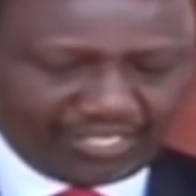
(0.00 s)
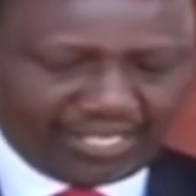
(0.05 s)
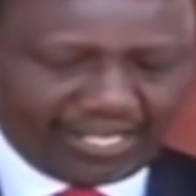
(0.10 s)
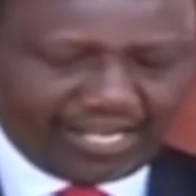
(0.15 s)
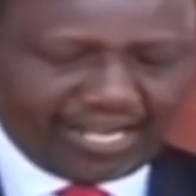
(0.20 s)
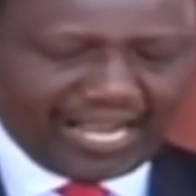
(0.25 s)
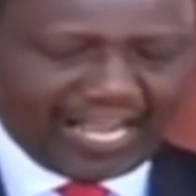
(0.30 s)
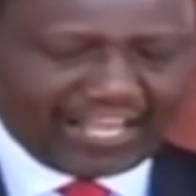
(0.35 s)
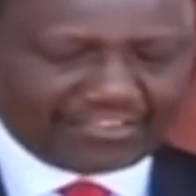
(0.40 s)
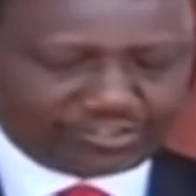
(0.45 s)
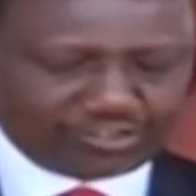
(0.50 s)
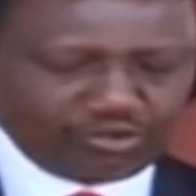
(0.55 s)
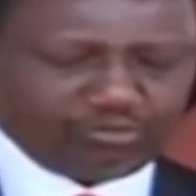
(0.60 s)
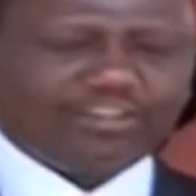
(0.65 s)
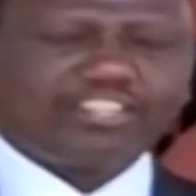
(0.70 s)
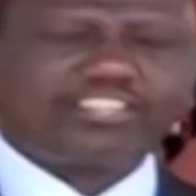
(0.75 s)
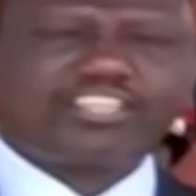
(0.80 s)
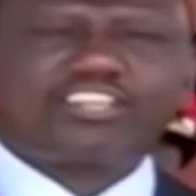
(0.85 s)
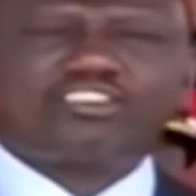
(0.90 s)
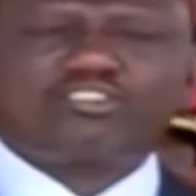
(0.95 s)
As you
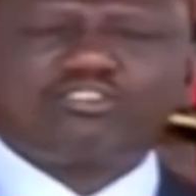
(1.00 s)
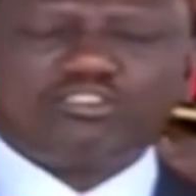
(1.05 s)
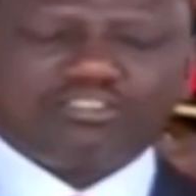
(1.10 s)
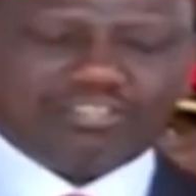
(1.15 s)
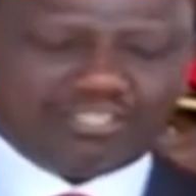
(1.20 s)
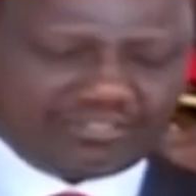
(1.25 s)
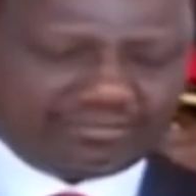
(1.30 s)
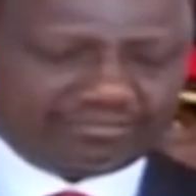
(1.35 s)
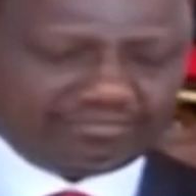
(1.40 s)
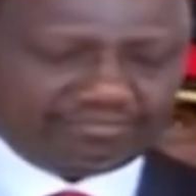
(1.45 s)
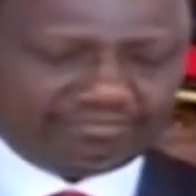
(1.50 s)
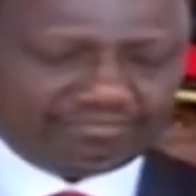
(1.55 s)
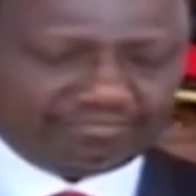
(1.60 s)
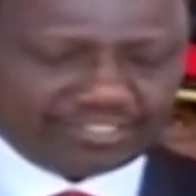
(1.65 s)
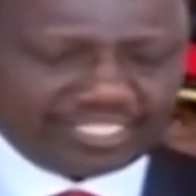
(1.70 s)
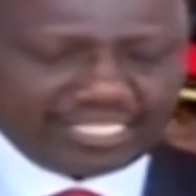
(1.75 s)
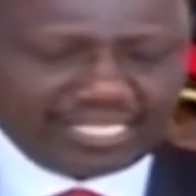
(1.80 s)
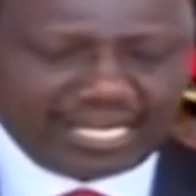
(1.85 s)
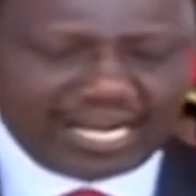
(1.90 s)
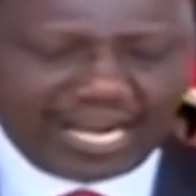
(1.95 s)
will recall,
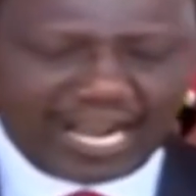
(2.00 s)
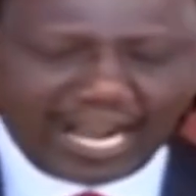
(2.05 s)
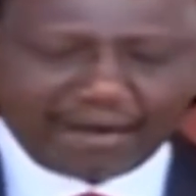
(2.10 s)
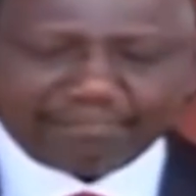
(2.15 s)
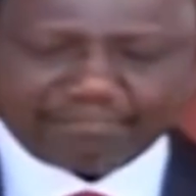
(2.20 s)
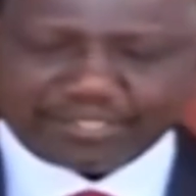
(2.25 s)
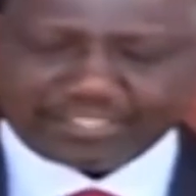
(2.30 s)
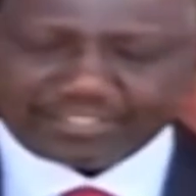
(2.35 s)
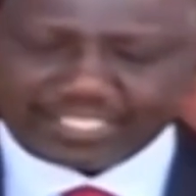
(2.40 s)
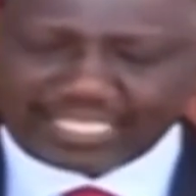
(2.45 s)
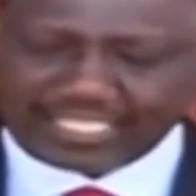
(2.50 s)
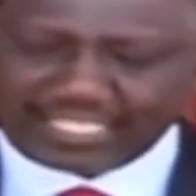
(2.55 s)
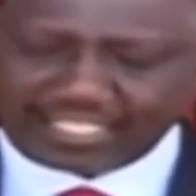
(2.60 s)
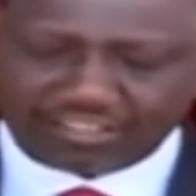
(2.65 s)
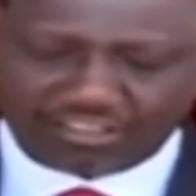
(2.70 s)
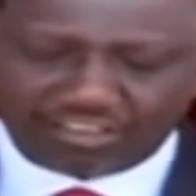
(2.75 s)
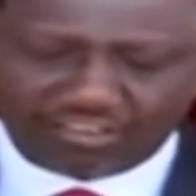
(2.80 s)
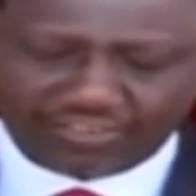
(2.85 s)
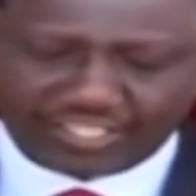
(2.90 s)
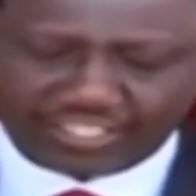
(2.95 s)
I presided
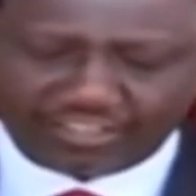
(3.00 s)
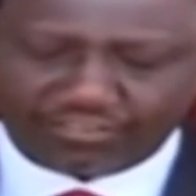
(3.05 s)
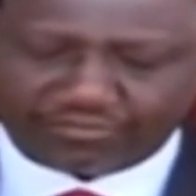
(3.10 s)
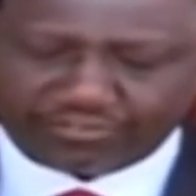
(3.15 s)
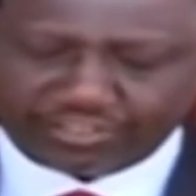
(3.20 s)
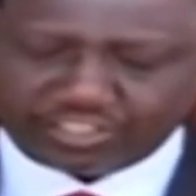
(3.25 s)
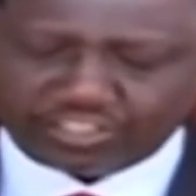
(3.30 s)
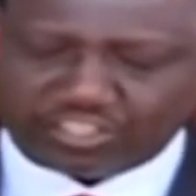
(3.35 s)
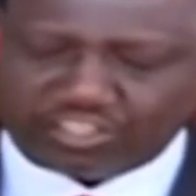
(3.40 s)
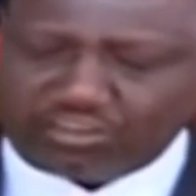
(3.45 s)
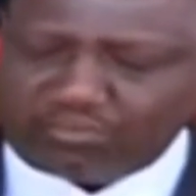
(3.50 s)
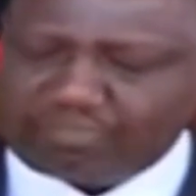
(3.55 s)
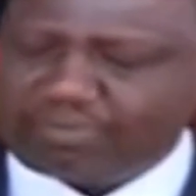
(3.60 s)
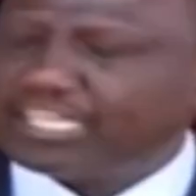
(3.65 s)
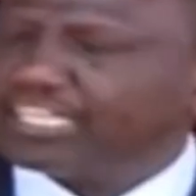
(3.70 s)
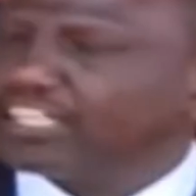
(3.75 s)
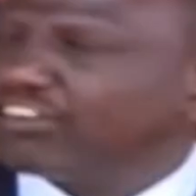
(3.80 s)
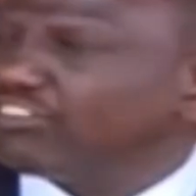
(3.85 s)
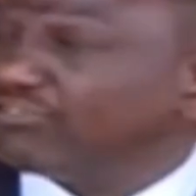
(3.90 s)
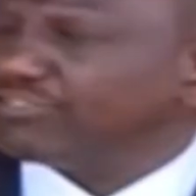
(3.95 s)
over the official
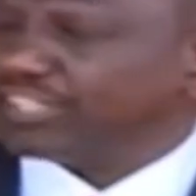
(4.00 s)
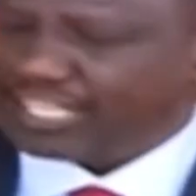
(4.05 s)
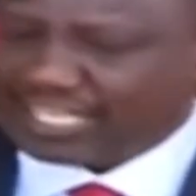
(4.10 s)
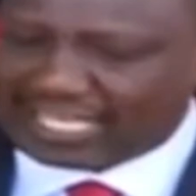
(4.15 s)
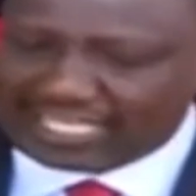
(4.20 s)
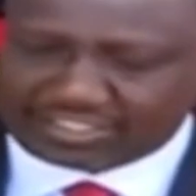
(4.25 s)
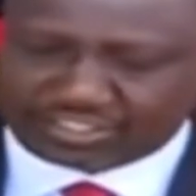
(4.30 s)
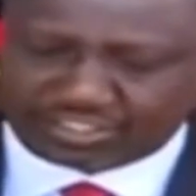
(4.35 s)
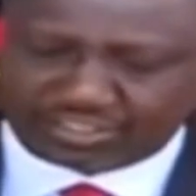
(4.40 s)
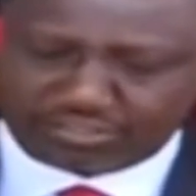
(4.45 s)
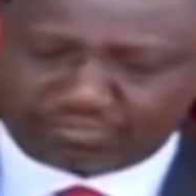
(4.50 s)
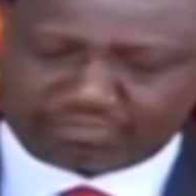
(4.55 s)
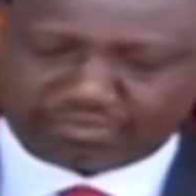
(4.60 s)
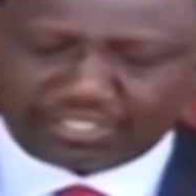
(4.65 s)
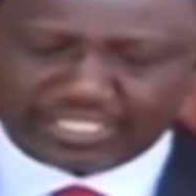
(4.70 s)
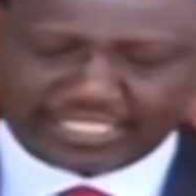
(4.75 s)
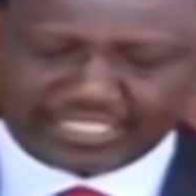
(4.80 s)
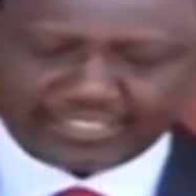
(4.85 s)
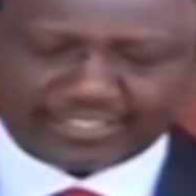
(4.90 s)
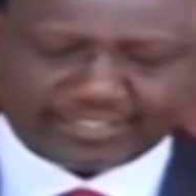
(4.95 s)
opening of the National
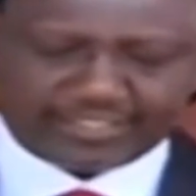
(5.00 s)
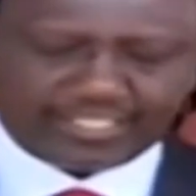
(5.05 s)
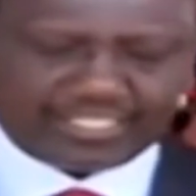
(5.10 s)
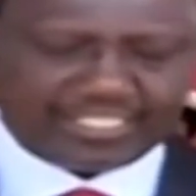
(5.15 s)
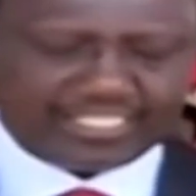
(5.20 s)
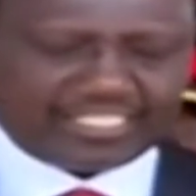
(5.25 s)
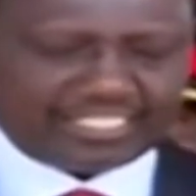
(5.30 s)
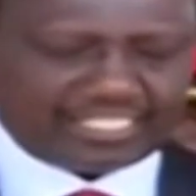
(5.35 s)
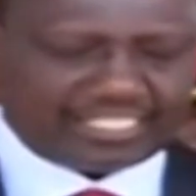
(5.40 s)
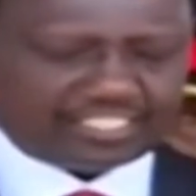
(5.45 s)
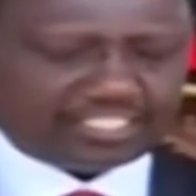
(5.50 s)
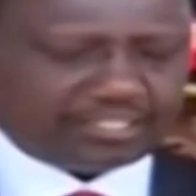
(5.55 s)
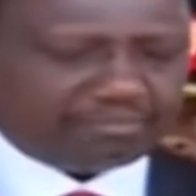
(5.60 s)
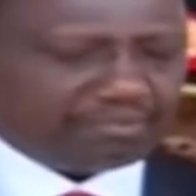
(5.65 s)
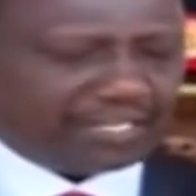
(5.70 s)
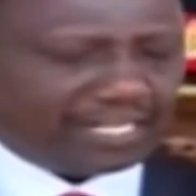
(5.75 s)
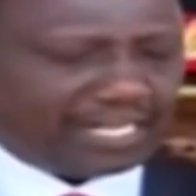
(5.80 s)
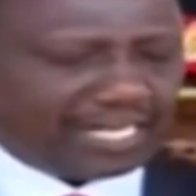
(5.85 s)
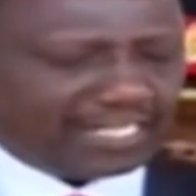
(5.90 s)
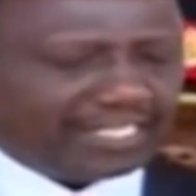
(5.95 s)
Police Leadership
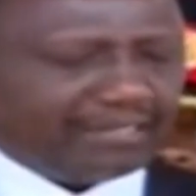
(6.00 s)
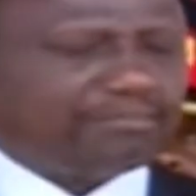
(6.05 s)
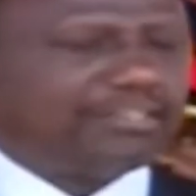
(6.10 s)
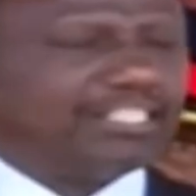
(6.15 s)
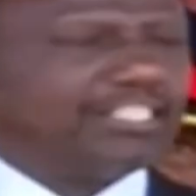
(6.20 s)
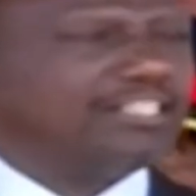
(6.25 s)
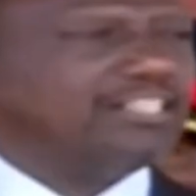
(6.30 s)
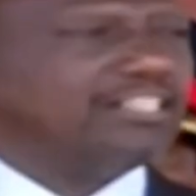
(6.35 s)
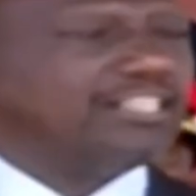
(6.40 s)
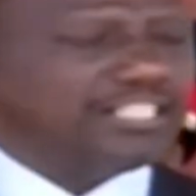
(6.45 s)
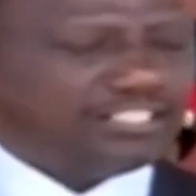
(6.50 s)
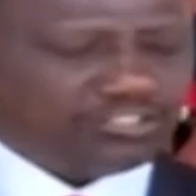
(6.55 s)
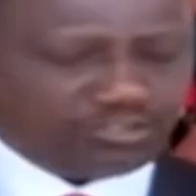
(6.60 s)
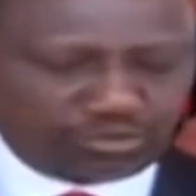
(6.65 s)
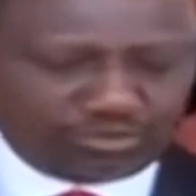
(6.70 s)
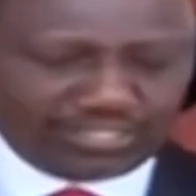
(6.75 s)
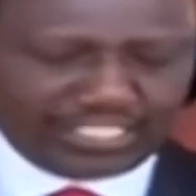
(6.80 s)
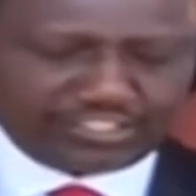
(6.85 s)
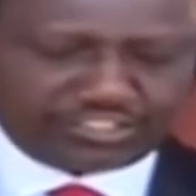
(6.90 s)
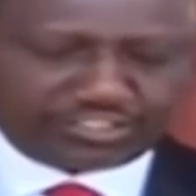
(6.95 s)
Academy
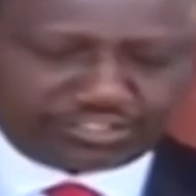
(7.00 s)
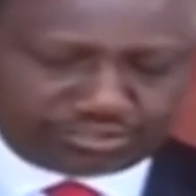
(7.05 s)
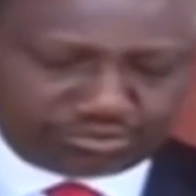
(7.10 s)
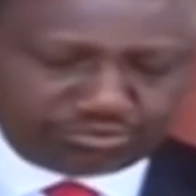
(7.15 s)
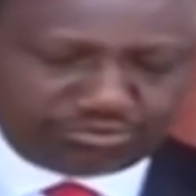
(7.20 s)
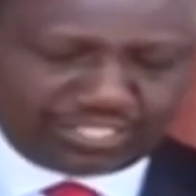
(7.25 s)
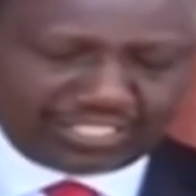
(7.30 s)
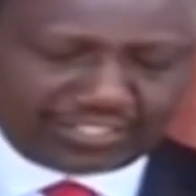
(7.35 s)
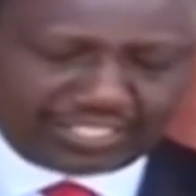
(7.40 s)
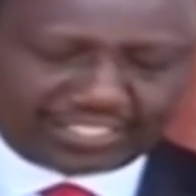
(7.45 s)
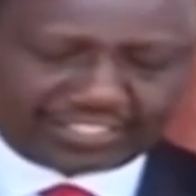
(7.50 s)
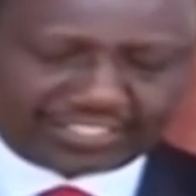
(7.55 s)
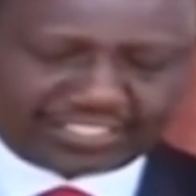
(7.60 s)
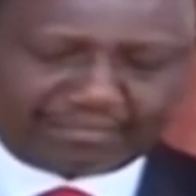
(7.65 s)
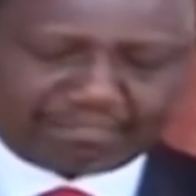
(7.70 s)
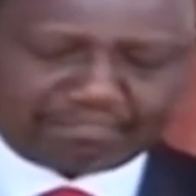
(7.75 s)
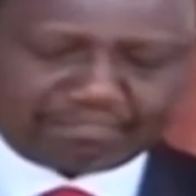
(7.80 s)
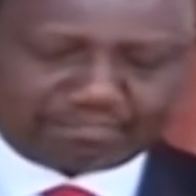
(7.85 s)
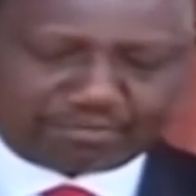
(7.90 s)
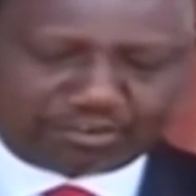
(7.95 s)
to ensure that the
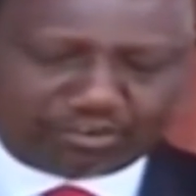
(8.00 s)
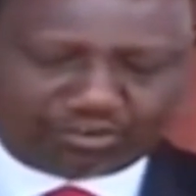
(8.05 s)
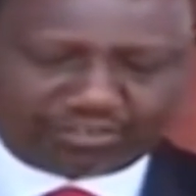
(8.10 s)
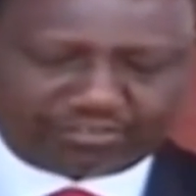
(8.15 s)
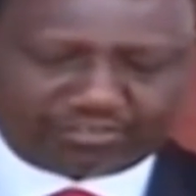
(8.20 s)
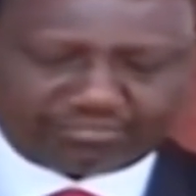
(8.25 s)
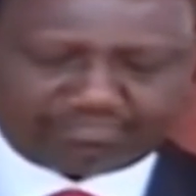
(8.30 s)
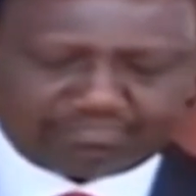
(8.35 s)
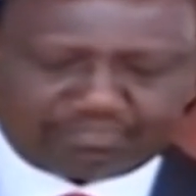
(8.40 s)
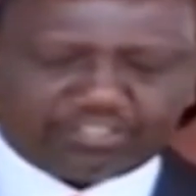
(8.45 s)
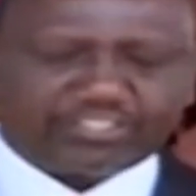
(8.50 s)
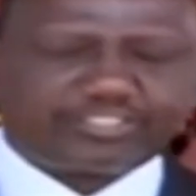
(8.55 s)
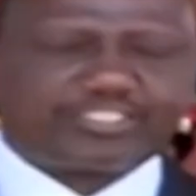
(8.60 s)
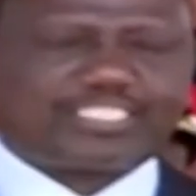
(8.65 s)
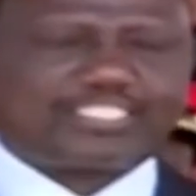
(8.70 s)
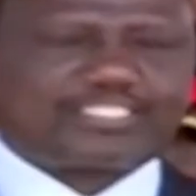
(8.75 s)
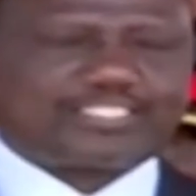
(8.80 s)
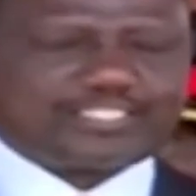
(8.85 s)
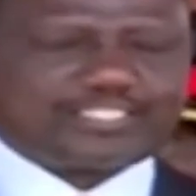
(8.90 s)
process